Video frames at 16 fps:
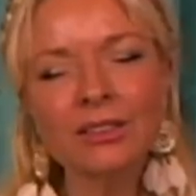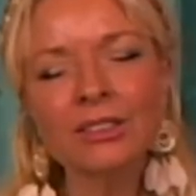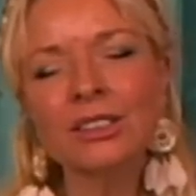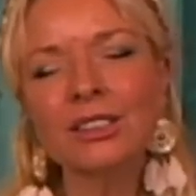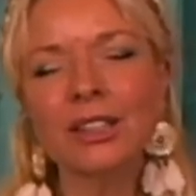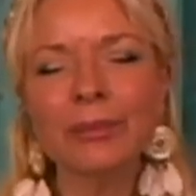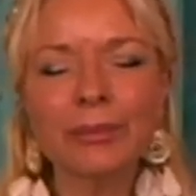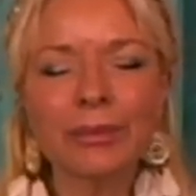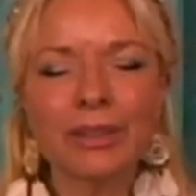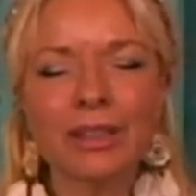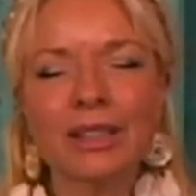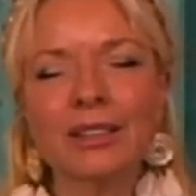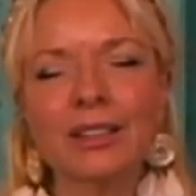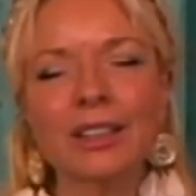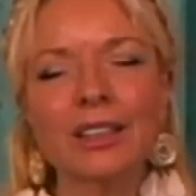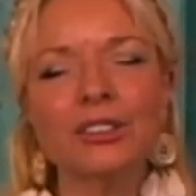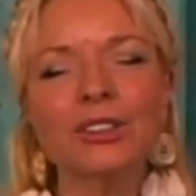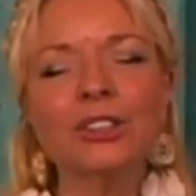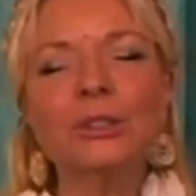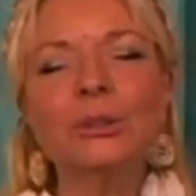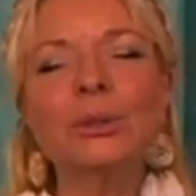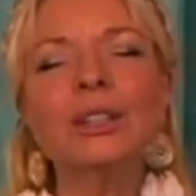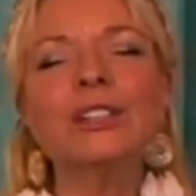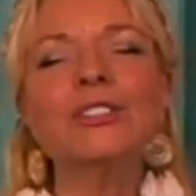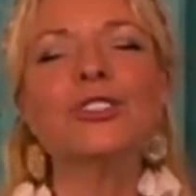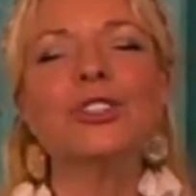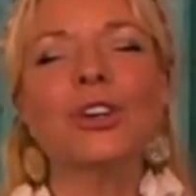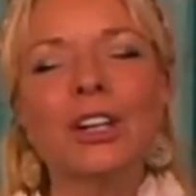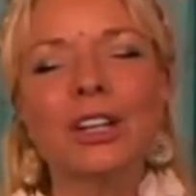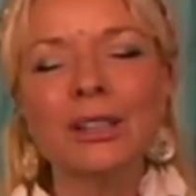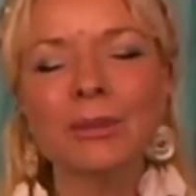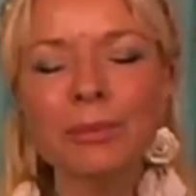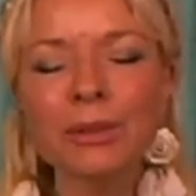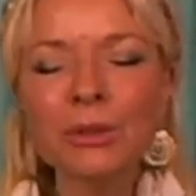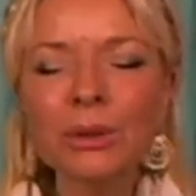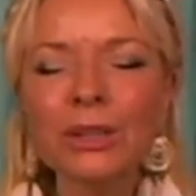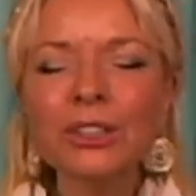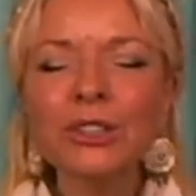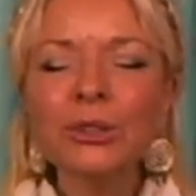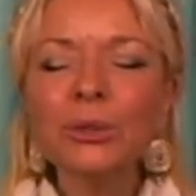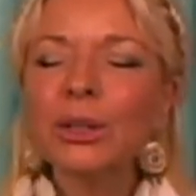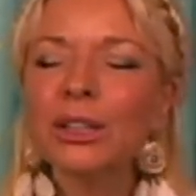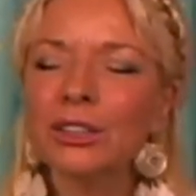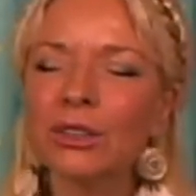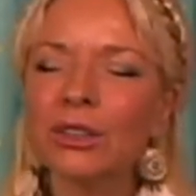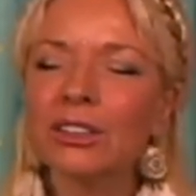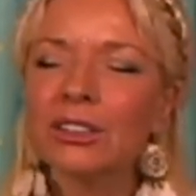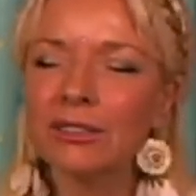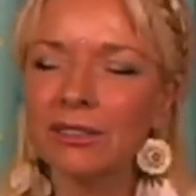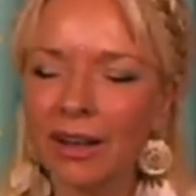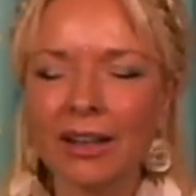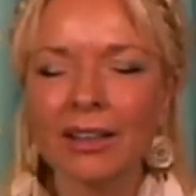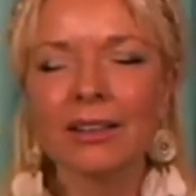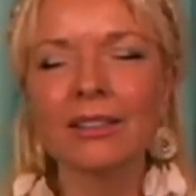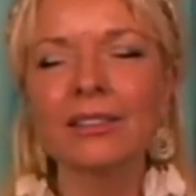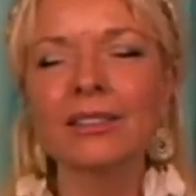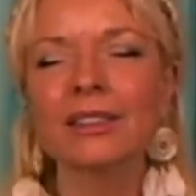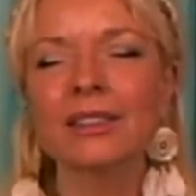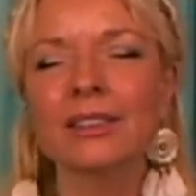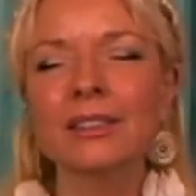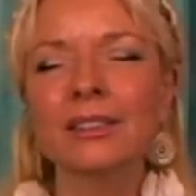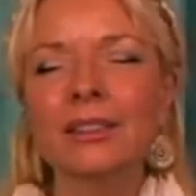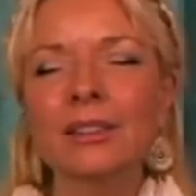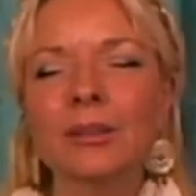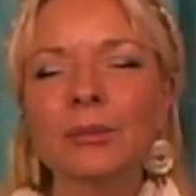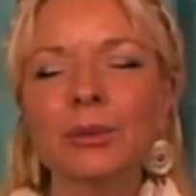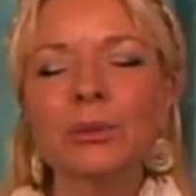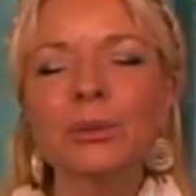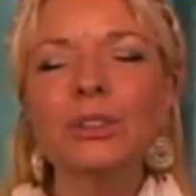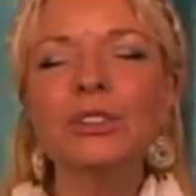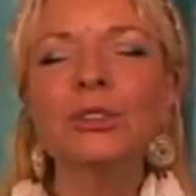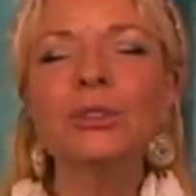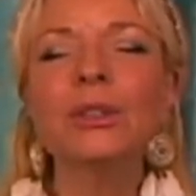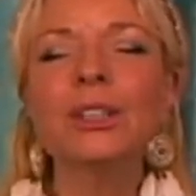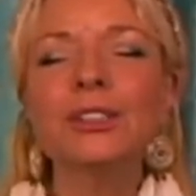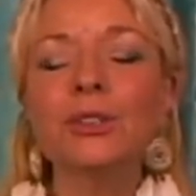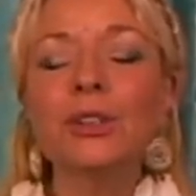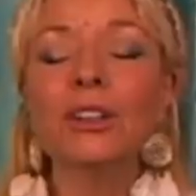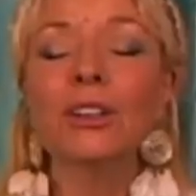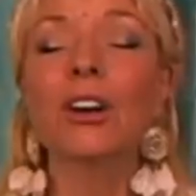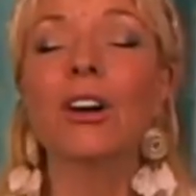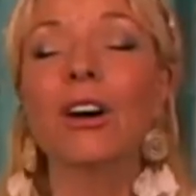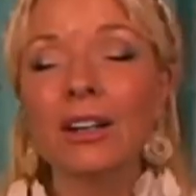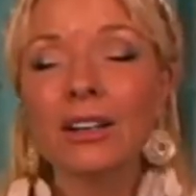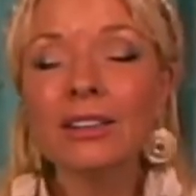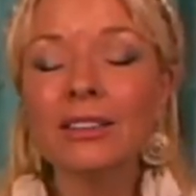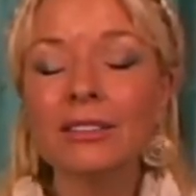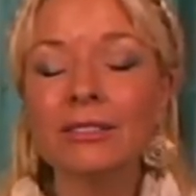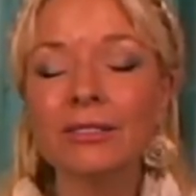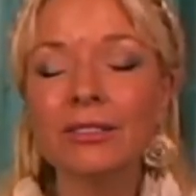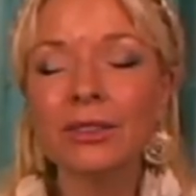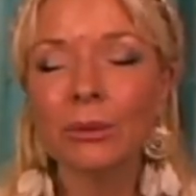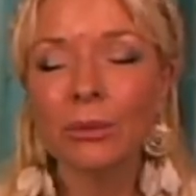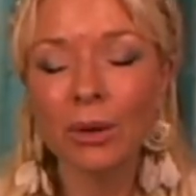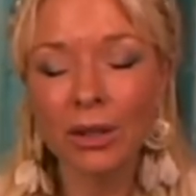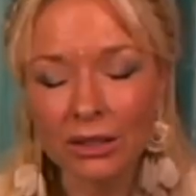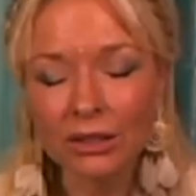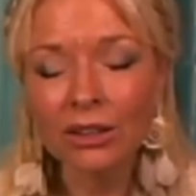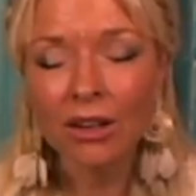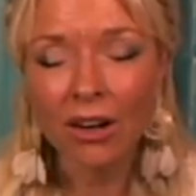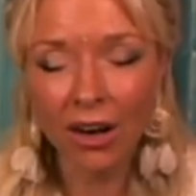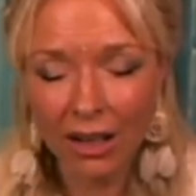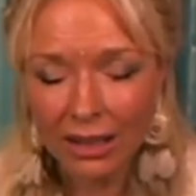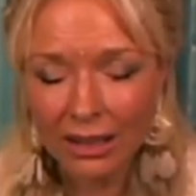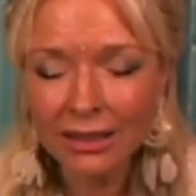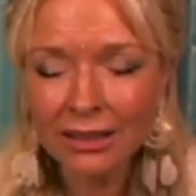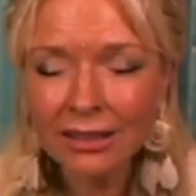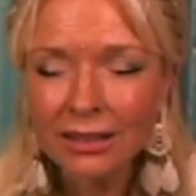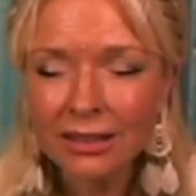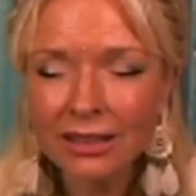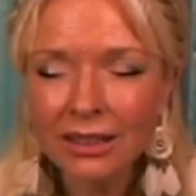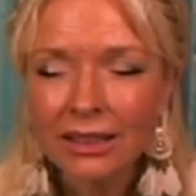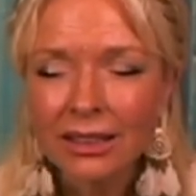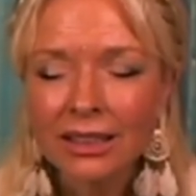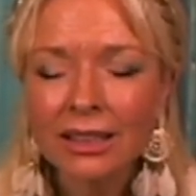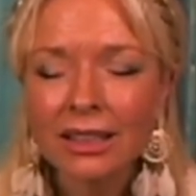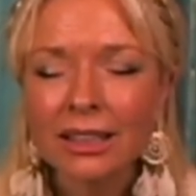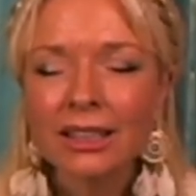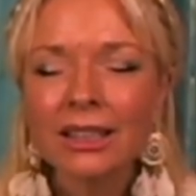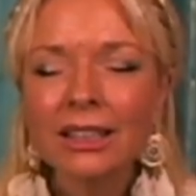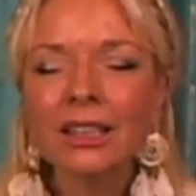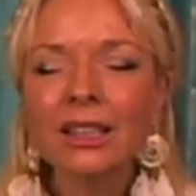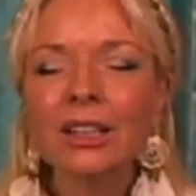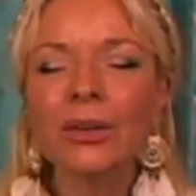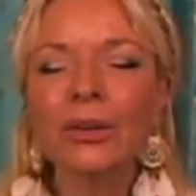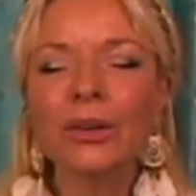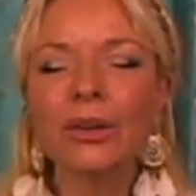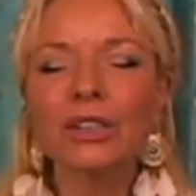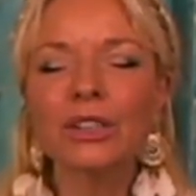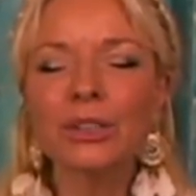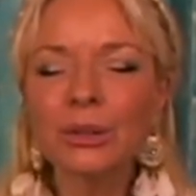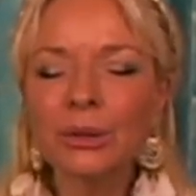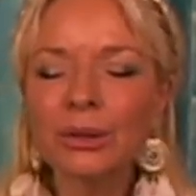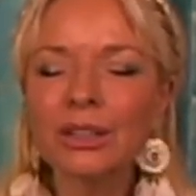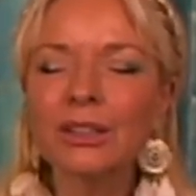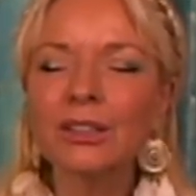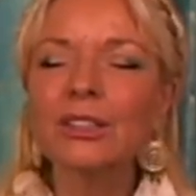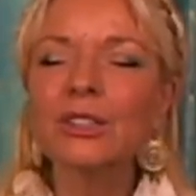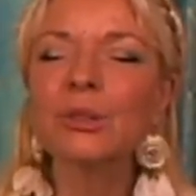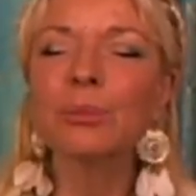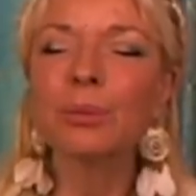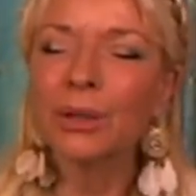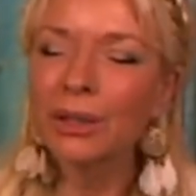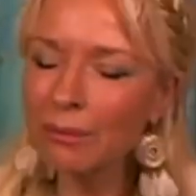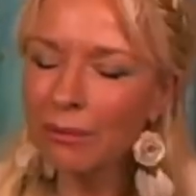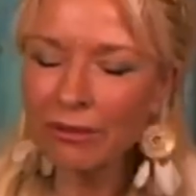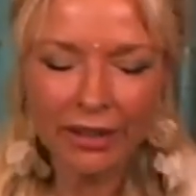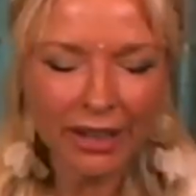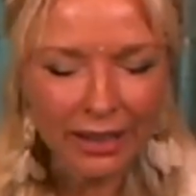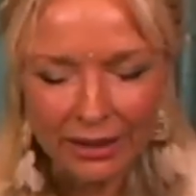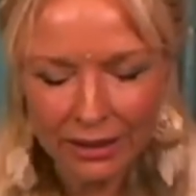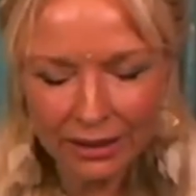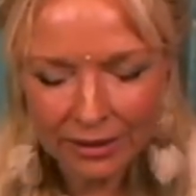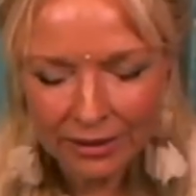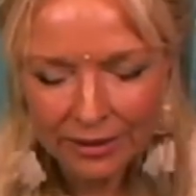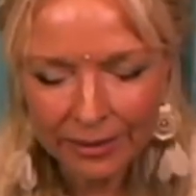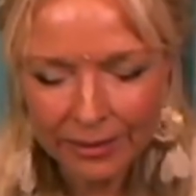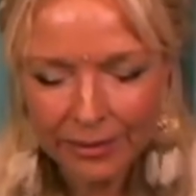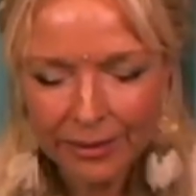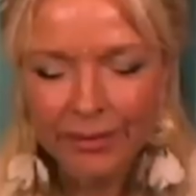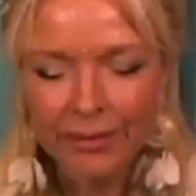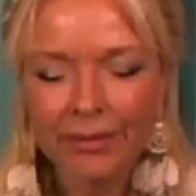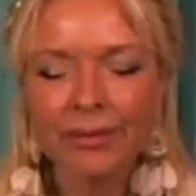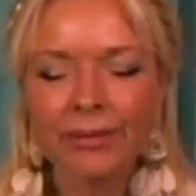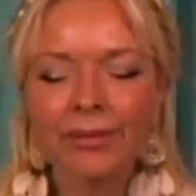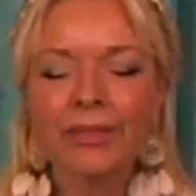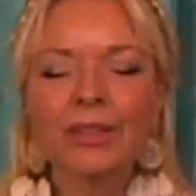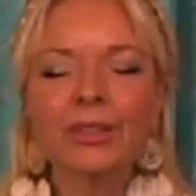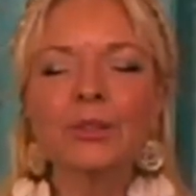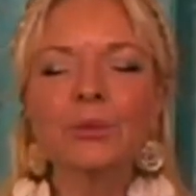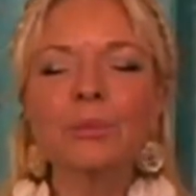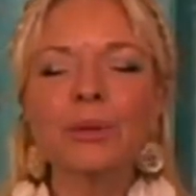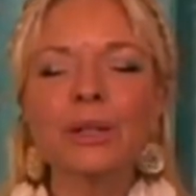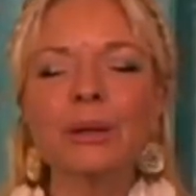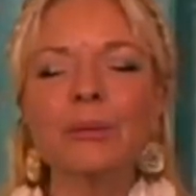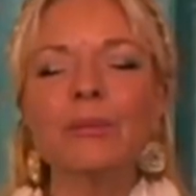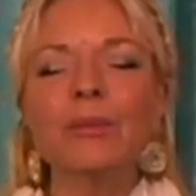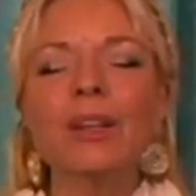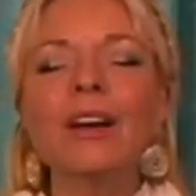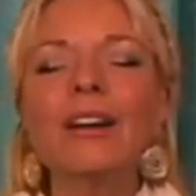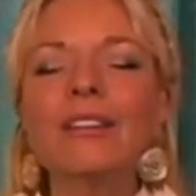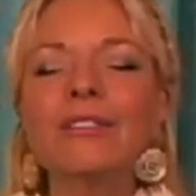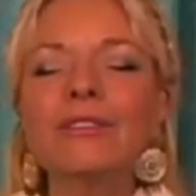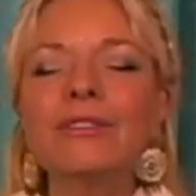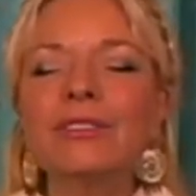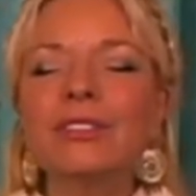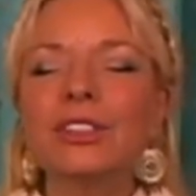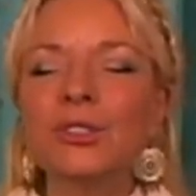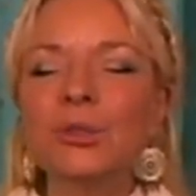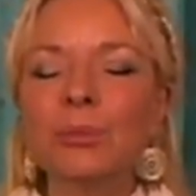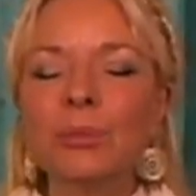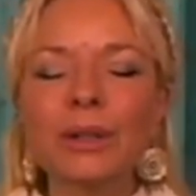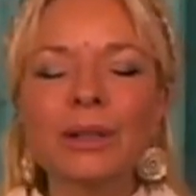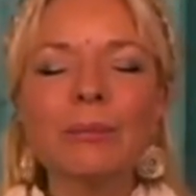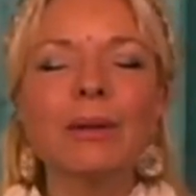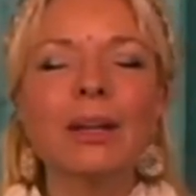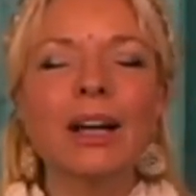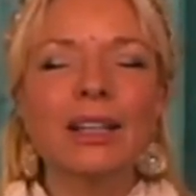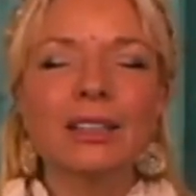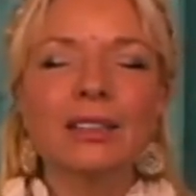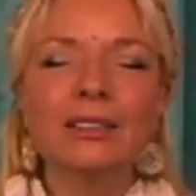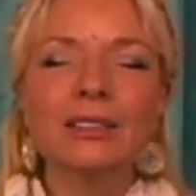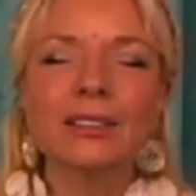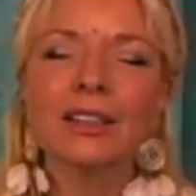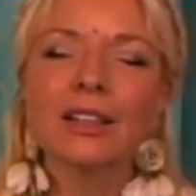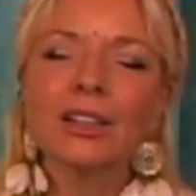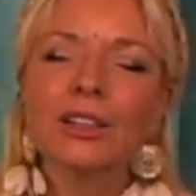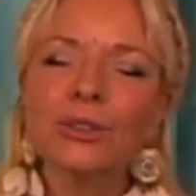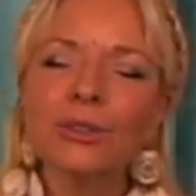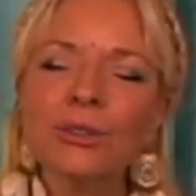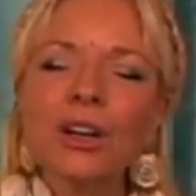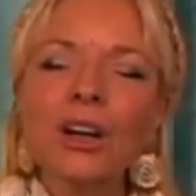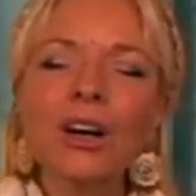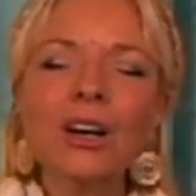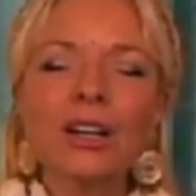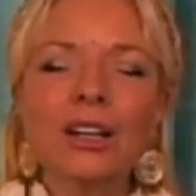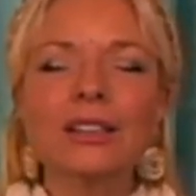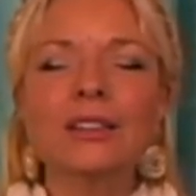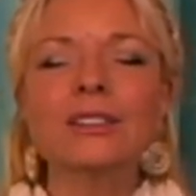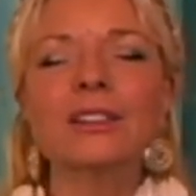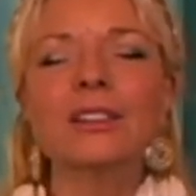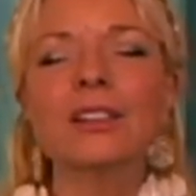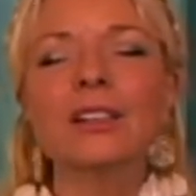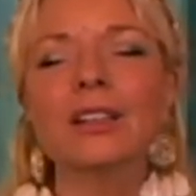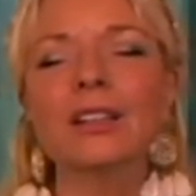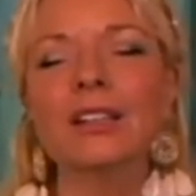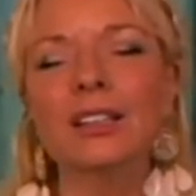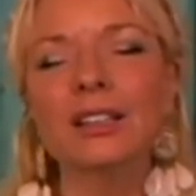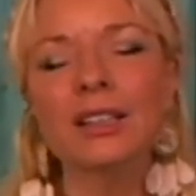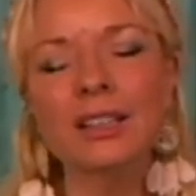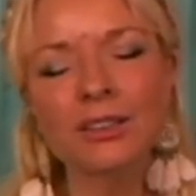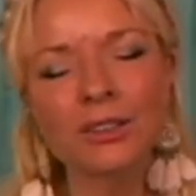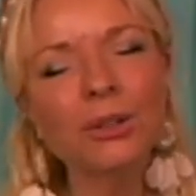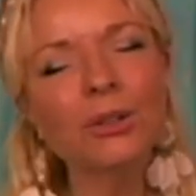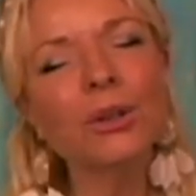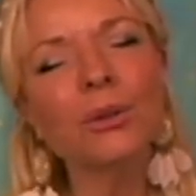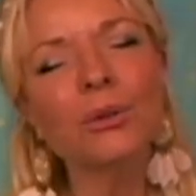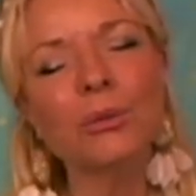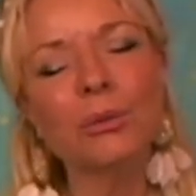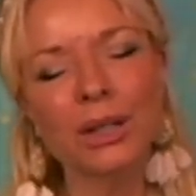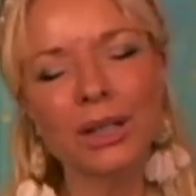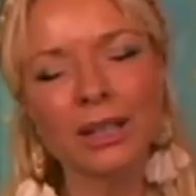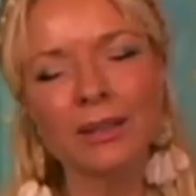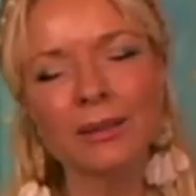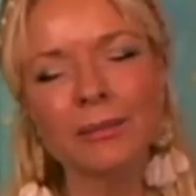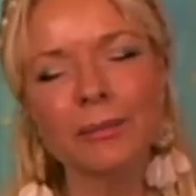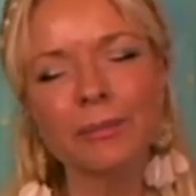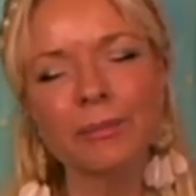Do something that you enjoy, between you and your divine, between you and your God, if you want to call it, or you and the Supreme Friend, the Supreme Love, the Supreme Light. You call it in your own way.